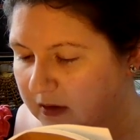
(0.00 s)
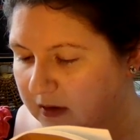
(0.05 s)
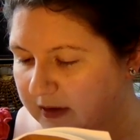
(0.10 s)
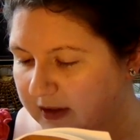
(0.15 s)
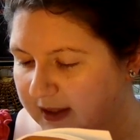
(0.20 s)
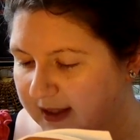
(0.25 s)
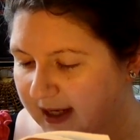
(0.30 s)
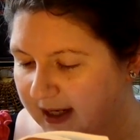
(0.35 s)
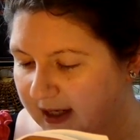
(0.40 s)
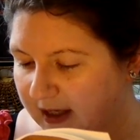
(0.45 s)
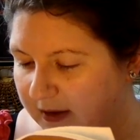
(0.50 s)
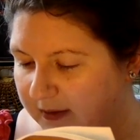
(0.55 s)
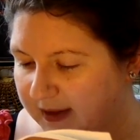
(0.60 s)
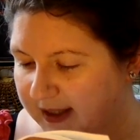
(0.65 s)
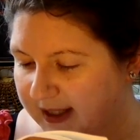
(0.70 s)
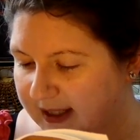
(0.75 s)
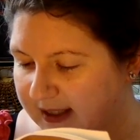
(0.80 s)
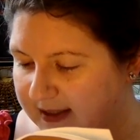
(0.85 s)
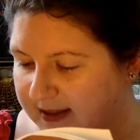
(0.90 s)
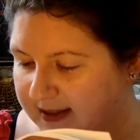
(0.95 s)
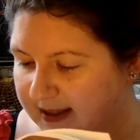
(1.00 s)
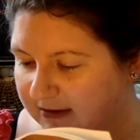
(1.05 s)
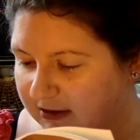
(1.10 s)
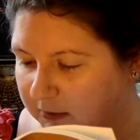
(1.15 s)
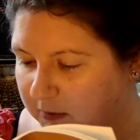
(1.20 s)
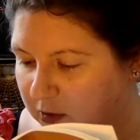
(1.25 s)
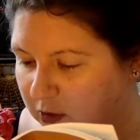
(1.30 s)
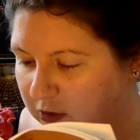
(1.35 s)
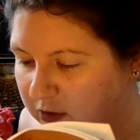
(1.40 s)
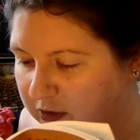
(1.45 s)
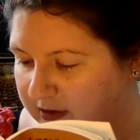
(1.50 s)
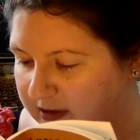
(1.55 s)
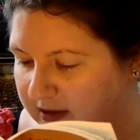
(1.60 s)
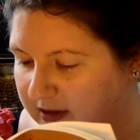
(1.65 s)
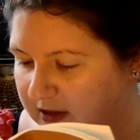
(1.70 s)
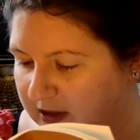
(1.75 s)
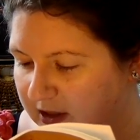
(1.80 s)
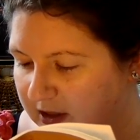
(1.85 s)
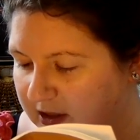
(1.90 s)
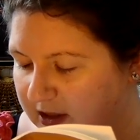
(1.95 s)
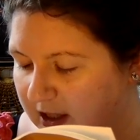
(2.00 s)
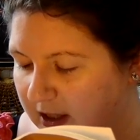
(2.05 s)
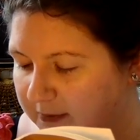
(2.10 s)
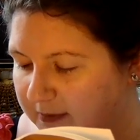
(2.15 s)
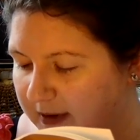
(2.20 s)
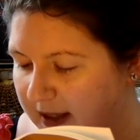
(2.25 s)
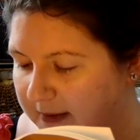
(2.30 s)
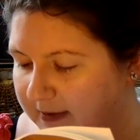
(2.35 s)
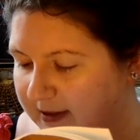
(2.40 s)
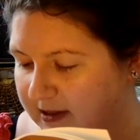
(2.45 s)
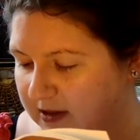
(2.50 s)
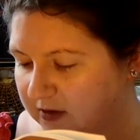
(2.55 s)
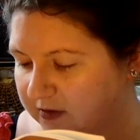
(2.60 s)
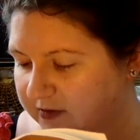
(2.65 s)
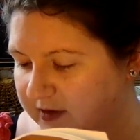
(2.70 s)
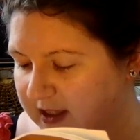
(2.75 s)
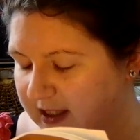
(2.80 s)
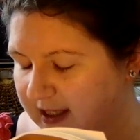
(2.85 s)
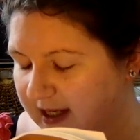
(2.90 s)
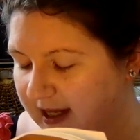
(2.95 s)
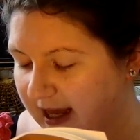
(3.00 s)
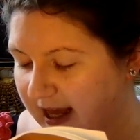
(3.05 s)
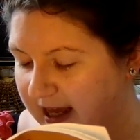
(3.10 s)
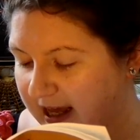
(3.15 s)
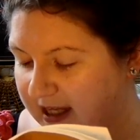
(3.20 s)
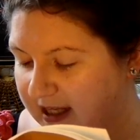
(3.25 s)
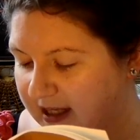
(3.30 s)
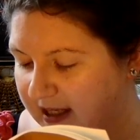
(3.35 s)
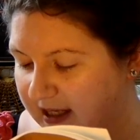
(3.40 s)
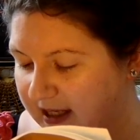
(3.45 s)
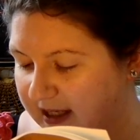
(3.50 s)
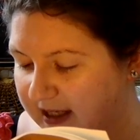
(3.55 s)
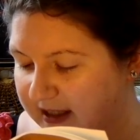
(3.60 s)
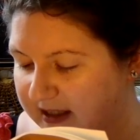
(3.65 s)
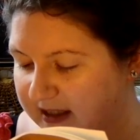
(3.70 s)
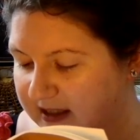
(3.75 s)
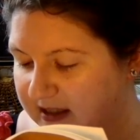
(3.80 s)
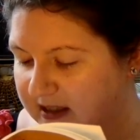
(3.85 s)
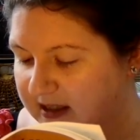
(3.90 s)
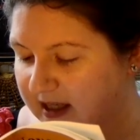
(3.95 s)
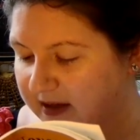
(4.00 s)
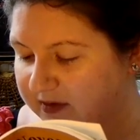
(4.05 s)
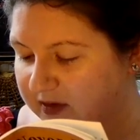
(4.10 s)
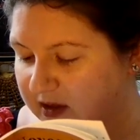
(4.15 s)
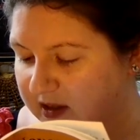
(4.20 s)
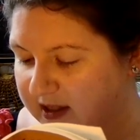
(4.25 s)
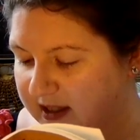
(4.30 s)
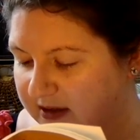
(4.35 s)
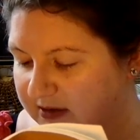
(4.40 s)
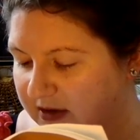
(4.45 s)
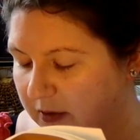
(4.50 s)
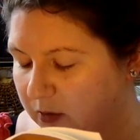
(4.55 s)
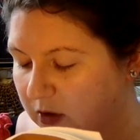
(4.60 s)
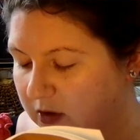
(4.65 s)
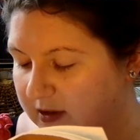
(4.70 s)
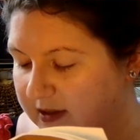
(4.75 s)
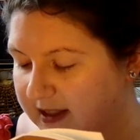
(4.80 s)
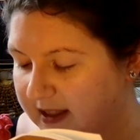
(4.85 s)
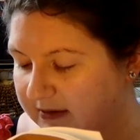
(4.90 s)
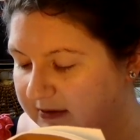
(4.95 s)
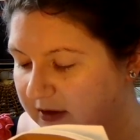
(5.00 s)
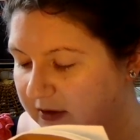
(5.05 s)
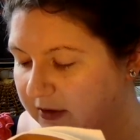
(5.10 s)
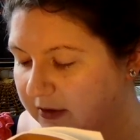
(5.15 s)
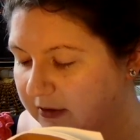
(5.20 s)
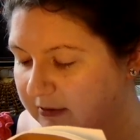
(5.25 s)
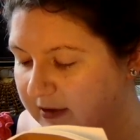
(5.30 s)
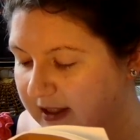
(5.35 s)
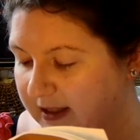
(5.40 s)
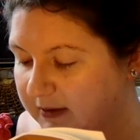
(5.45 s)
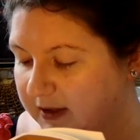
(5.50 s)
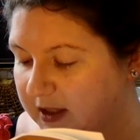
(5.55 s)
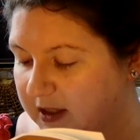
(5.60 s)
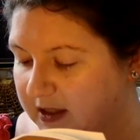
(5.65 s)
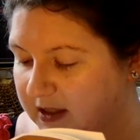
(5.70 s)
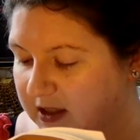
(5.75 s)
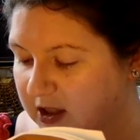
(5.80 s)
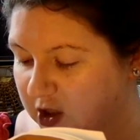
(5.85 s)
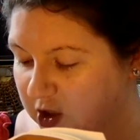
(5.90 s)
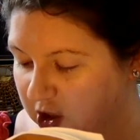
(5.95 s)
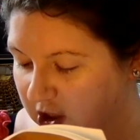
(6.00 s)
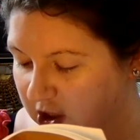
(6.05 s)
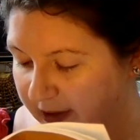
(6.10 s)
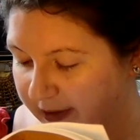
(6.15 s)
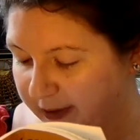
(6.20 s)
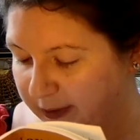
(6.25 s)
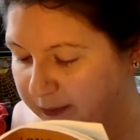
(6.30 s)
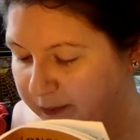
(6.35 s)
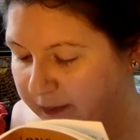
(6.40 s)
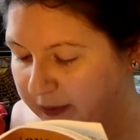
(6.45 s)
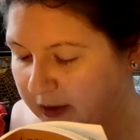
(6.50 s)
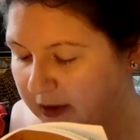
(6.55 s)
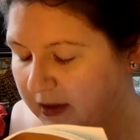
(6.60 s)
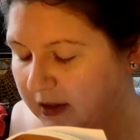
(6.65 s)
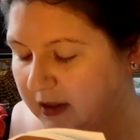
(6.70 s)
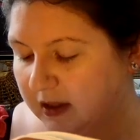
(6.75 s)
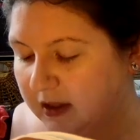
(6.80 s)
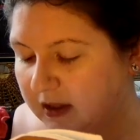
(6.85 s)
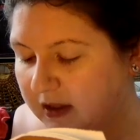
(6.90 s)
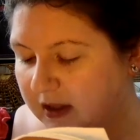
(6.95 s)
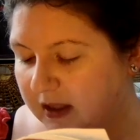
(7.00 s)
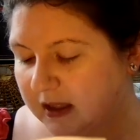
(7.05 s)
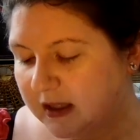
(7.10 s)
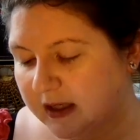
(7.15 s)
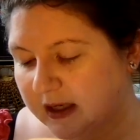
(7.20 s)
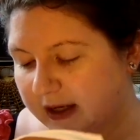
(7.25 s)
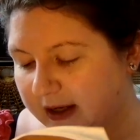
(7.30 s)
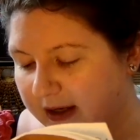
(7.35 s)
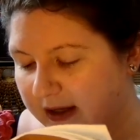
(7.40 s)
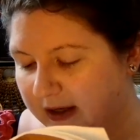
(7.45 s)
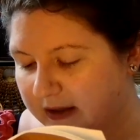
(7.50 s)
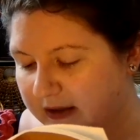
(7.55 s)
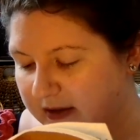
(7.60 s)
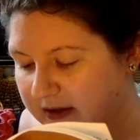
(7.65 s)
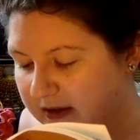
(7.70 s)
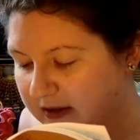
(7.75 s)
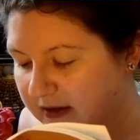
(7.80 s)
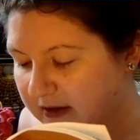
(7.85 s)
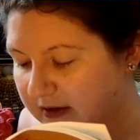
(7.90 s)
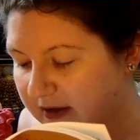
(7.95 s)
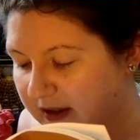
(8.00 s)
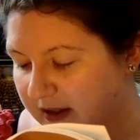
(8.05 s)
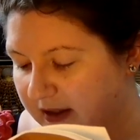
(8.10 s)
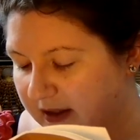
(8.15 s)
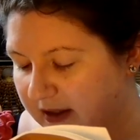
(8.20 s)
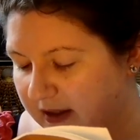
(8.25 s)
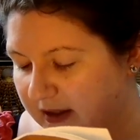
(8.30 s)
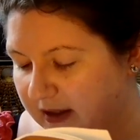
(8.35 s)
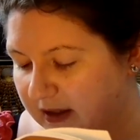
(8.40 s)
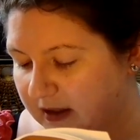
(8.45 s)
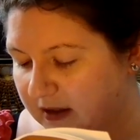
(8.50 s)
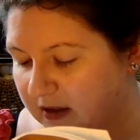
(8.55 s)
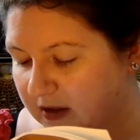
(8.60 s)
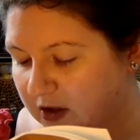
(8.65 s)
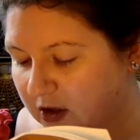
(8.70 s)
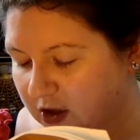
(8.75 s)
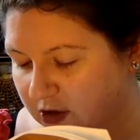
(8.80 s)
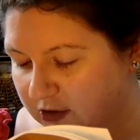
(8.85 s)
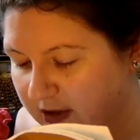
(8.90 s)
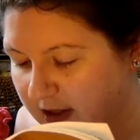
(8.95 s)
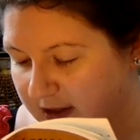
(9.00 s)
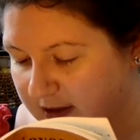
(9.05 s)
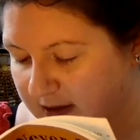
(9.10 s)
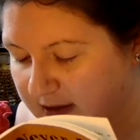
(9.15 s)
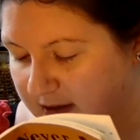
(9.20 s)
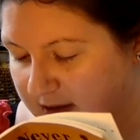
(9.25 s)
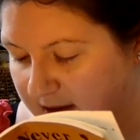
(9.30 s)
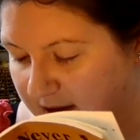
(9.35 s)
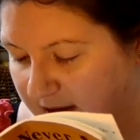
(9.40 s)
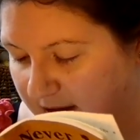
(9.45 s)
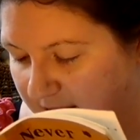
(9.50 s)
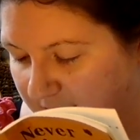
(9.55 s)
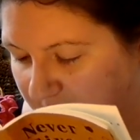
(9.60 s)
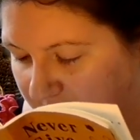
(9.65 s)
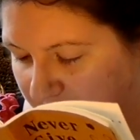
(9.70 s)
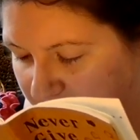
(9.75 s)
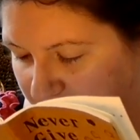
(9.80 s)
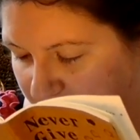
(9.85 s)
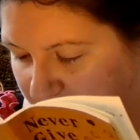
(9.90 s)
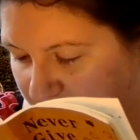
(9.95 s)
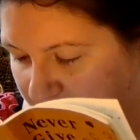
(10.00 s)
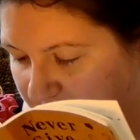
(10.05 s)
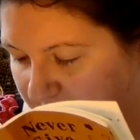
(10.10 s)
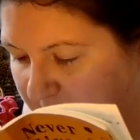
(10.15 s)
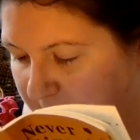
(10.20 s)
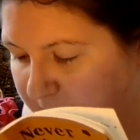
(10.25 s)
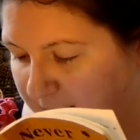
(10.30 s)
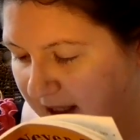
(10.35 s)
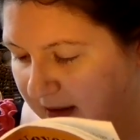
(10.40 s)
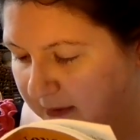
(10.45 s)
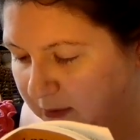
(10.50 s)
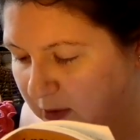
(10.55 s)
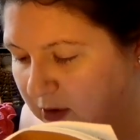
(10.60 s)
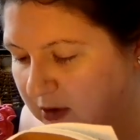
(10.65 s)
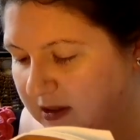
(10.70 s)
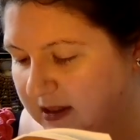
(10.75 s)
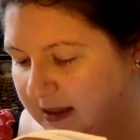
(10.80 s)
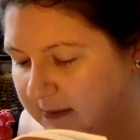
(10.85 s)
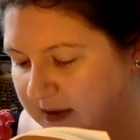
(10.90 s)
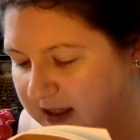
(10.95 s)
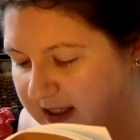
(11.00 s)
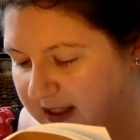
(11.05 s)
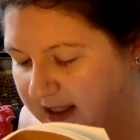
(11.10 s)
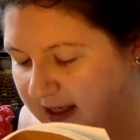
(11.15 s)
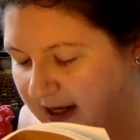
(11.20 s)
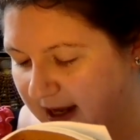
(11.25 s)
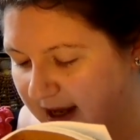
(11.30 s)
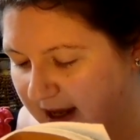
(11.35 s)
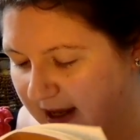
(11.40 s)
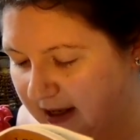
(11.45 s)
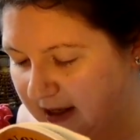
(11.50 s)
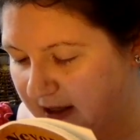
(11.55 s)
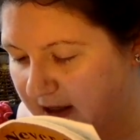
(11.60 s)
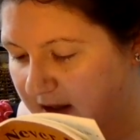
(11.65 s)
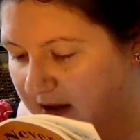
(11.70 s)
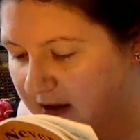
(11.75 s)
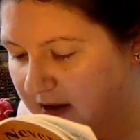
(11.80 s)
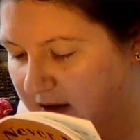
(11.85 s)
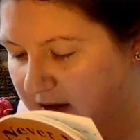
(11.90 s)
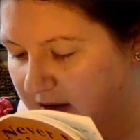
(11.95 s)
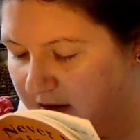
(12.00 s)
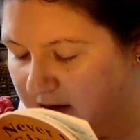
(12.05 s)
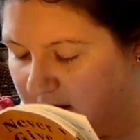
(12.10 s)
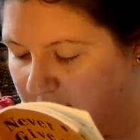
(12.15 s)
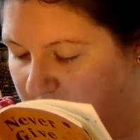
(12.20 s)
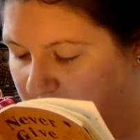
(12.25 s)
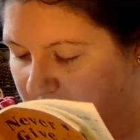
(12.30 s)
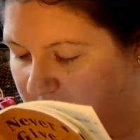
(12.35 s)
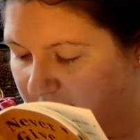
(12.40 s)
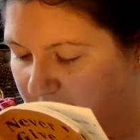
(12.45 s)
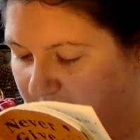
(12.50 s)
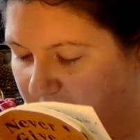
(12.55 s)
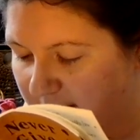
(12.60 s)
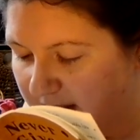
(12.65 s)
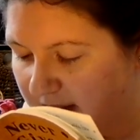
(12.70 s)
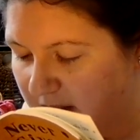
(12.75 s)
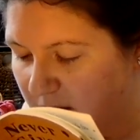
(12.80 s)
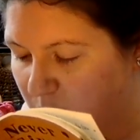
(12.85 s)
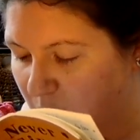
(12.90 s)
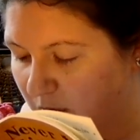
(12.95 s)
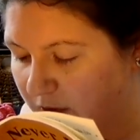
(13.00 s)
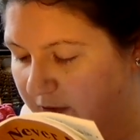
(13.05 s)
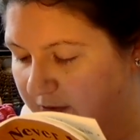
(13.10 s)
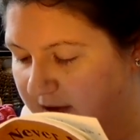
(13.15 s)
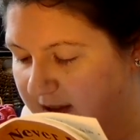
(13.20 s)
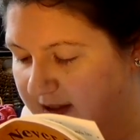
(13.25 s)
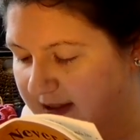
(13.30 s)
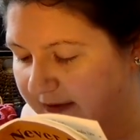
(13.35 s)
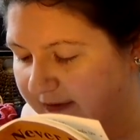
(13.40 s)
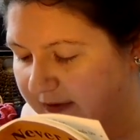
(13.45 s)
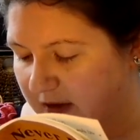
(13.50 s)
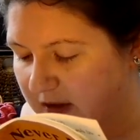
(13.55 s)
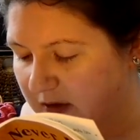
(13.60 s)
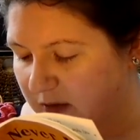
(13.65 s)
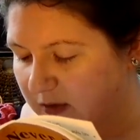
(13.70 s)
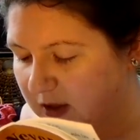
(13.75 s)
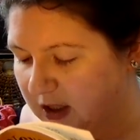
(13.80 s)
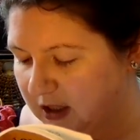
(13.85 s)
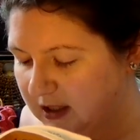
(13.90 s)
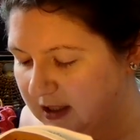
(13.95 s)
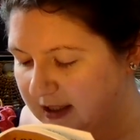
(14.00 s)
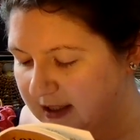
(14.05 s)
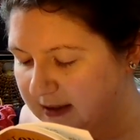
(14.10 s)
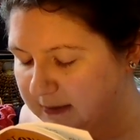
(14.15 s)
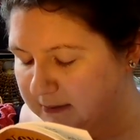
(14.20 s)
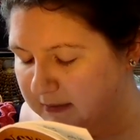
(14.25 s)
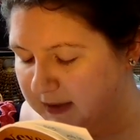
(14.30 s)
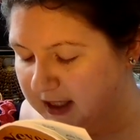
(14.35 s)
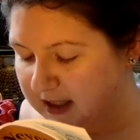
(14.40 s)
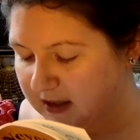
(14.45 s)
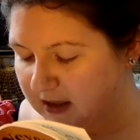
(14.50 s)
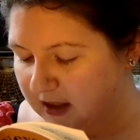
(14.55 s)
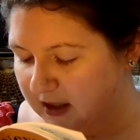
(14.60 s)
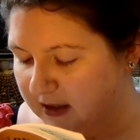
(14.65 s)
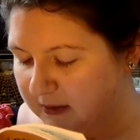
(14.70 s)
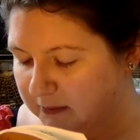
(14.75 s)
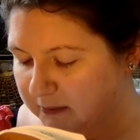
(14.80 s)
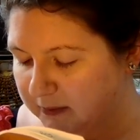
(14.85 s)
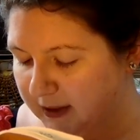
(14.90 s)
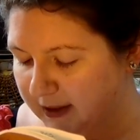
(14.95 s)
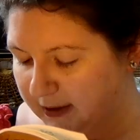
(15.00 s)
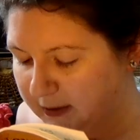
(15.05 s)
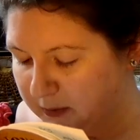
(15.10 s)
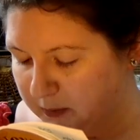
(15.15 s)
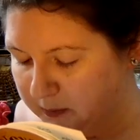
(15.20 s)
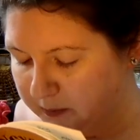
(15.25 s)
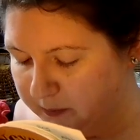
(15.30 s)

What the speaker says: yellow is Derrimore's Studio Baby Soft DK in 70103, which is Sunshine. And the contrast is Paintbox Simply DK in 137, which is Midnight Blue.